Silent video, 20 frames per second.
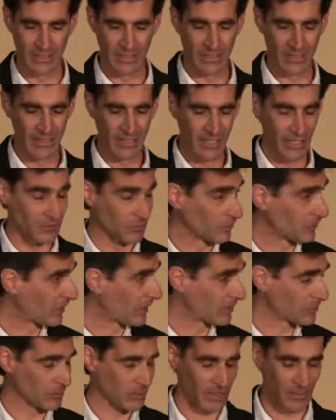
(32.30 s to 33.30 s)
And really,
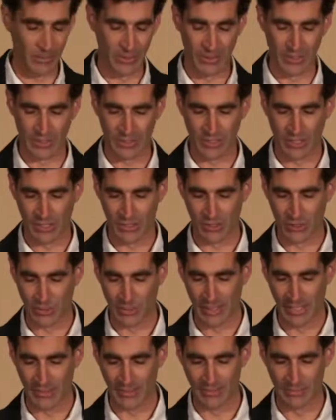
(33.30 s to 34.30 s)
that's what I'm here to talk to
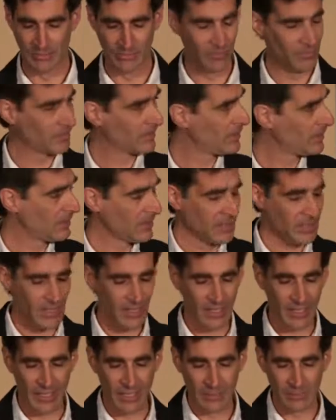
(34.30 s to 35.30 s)
you about.
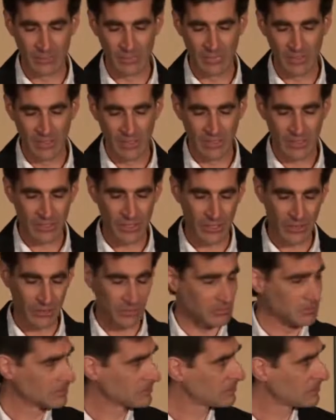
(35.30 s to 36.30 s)

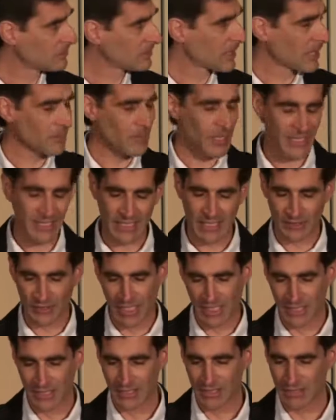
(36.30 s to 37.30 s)
So that might sound
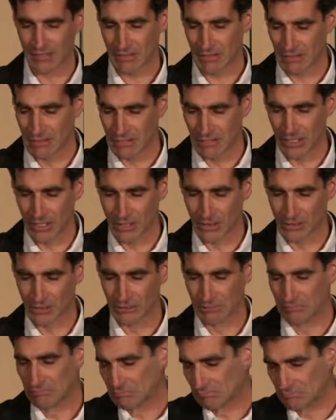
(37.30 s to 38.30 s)
nice, clean
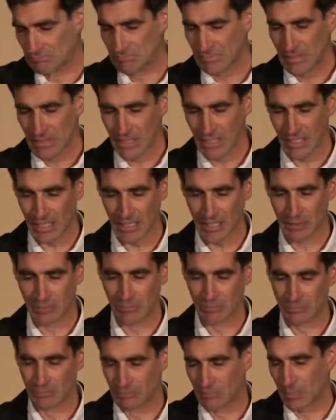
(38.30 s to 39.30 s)
code.
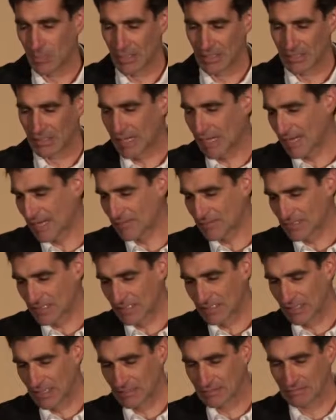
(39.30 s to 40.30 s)
But I have a
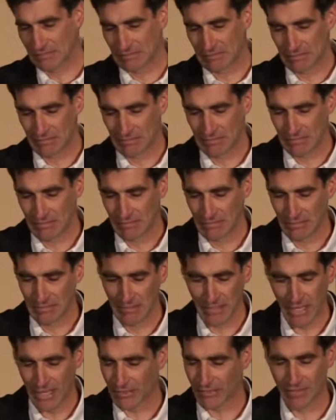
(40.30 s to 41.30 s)
deadline.
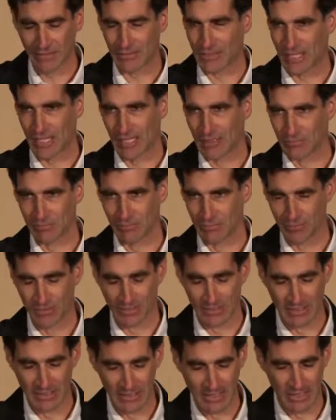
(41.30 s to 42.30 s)
I don't have time
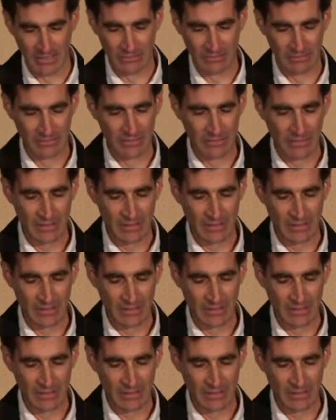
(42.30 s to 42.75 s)
for clean code.